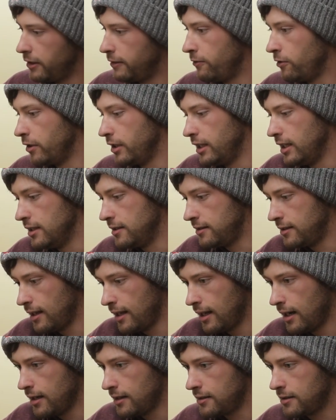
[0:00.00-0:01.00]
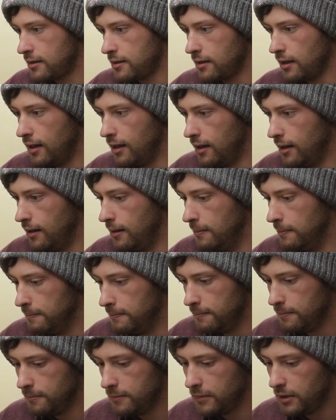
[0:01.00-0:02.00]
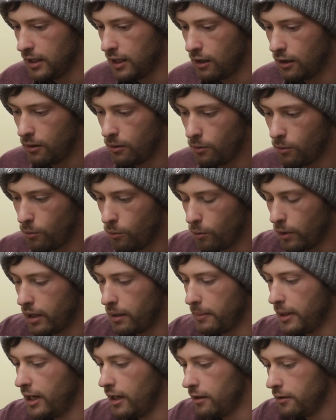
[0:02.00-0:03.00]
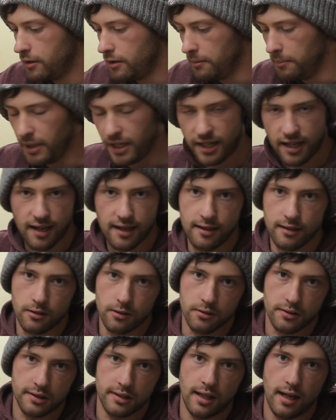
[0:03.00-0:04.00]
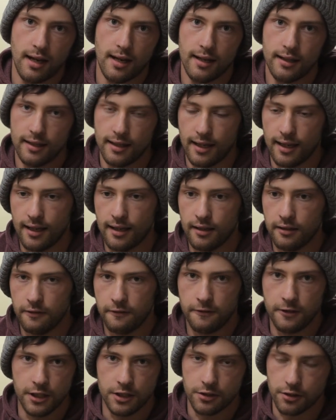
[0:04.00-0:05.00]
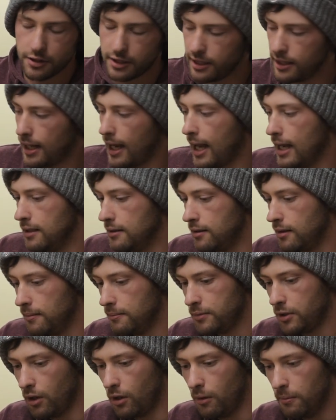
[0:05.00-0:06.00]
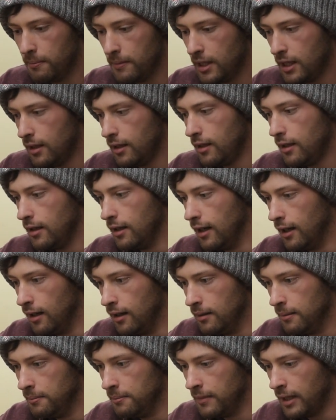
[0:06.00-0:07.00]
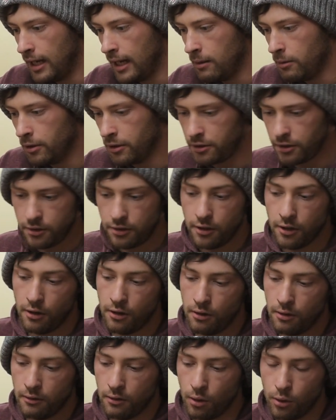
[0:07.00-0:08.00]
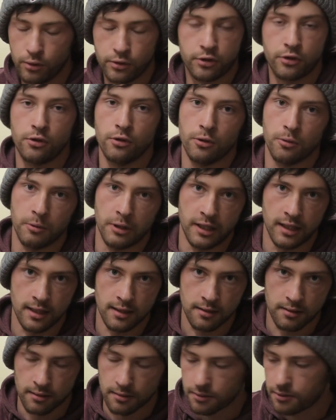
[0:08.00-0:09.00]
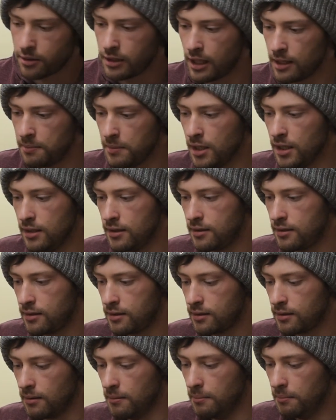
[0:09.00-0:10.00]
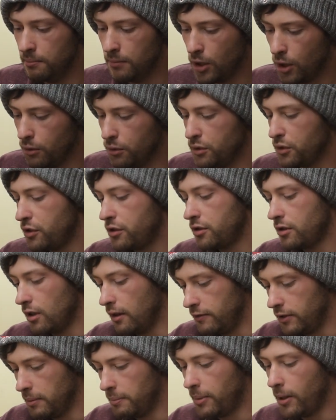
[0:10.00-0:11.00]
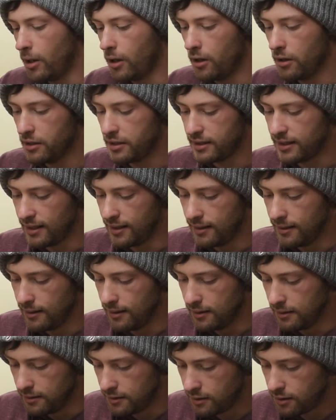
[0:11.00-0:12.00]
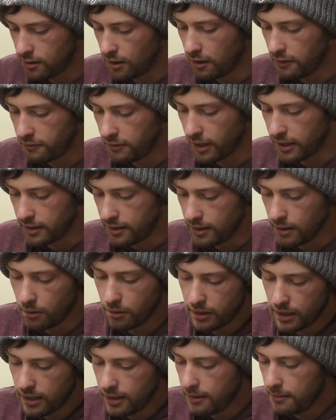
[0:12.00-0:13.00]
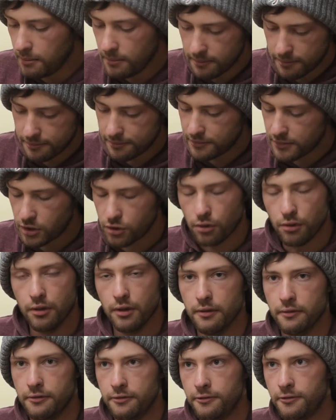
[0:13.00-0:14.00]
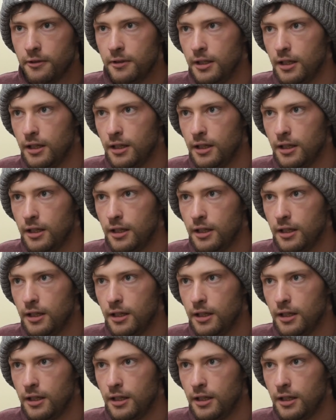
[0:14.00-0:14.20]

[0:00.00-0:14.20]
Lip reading: it for the aesthetics. Now what about the mechanical side and the features it has? So I want to go old school with this, so that means most of the parts and stuff, like the only sort of